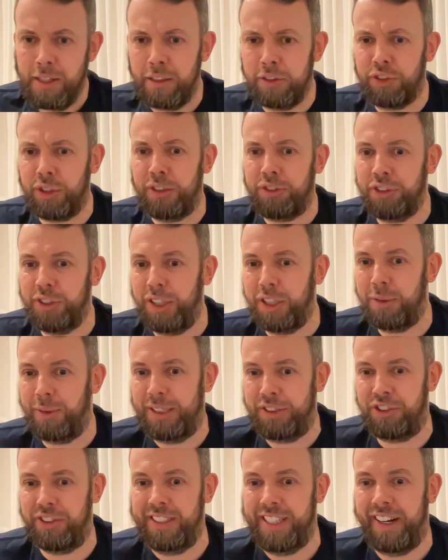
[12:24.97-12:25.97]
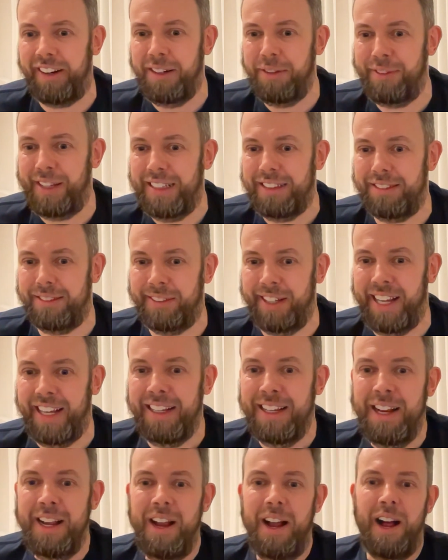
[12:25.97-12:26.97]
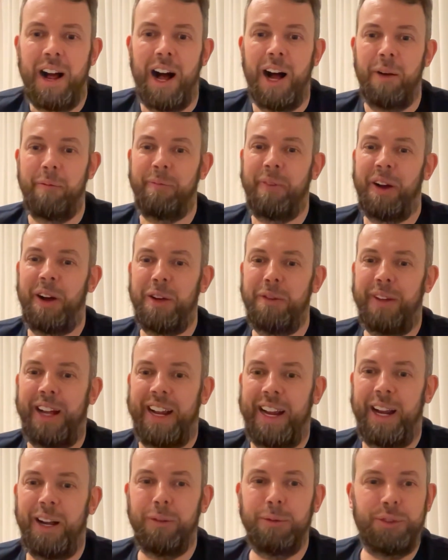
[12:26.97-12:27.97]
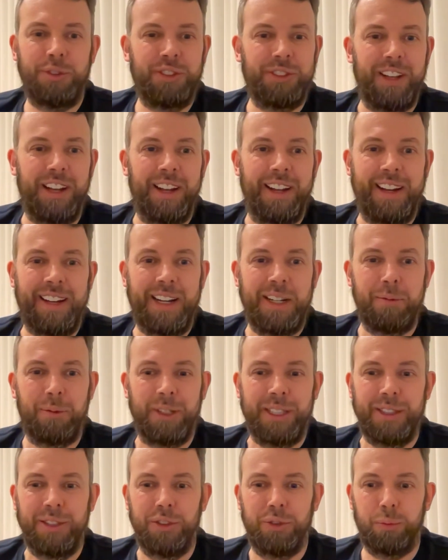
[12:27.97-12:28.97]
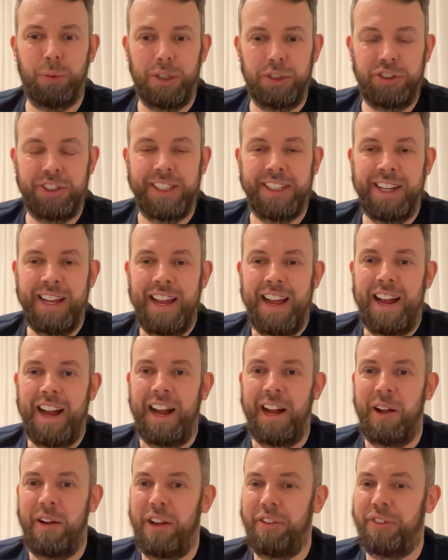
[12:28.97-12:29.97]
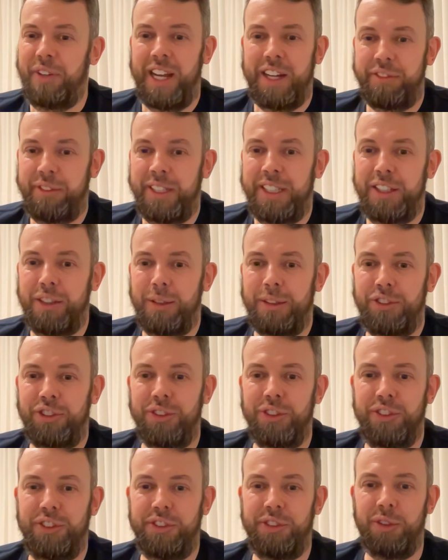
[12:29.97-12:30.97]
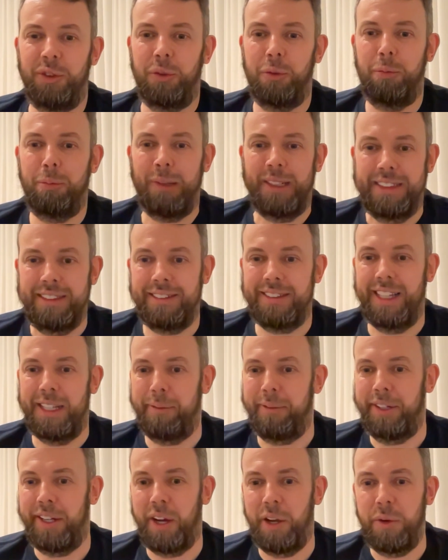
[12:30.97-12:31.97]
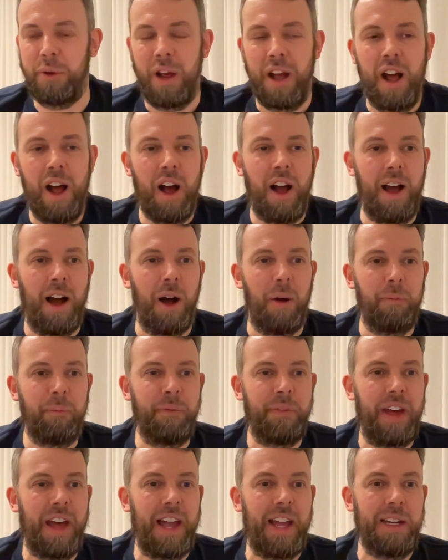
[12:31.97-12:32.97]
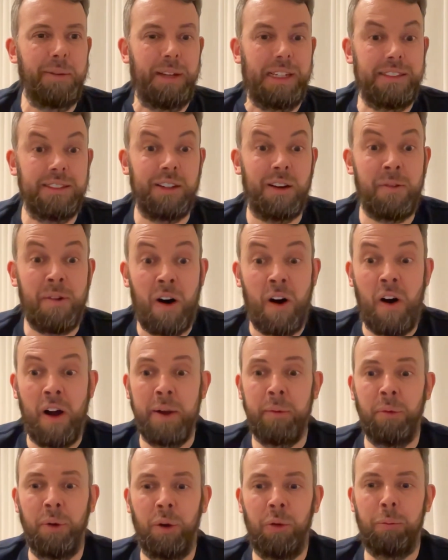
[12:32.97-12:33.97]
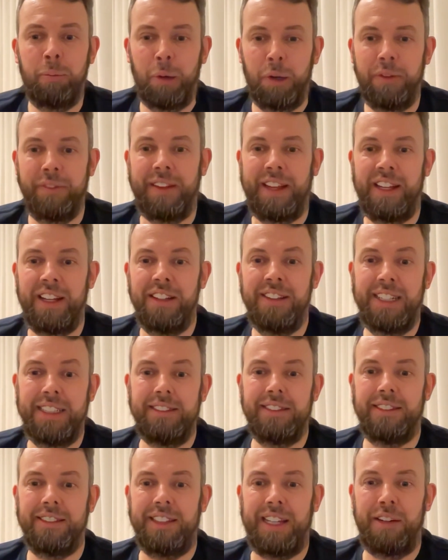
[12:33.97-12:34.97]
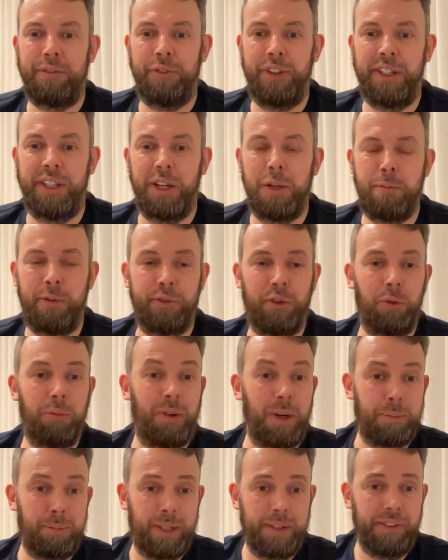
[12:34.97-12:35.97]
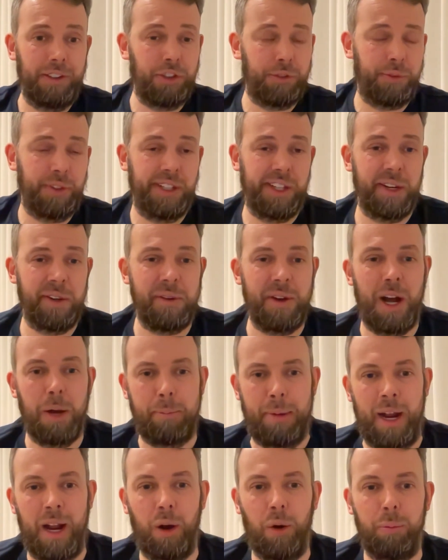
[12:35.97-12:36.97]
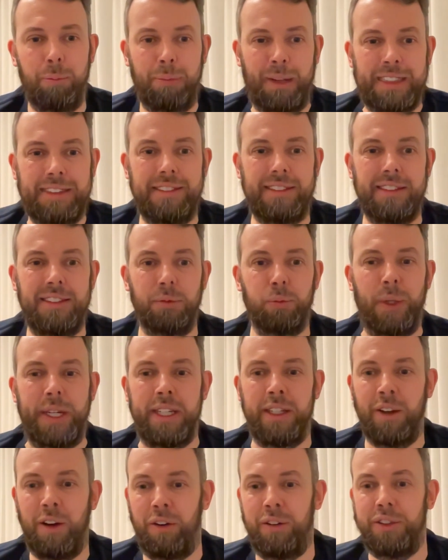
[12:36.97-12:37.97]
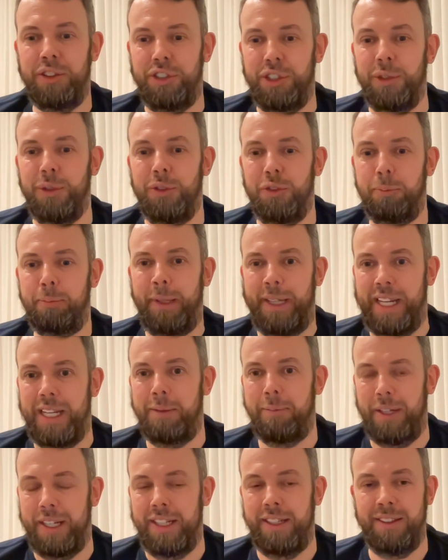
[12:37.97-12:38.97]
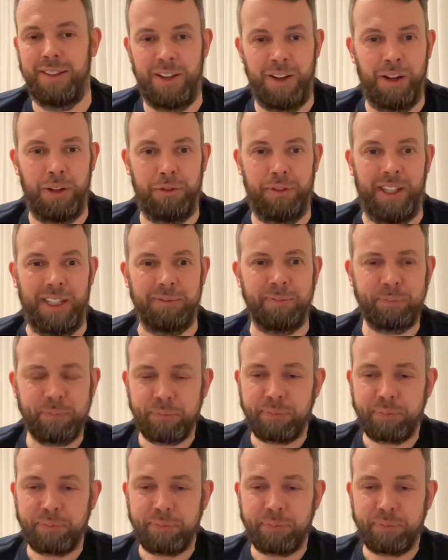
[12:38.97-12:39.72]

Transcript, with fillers: So it's a good question, Gary. Thanks for that. Um, hope that helps uh, anybody who's watching. Uh, if you have any questions at all, please let me know. Um, in the meantime, I will put that, a link to that video before my previous video about places we can't use P M E earthing.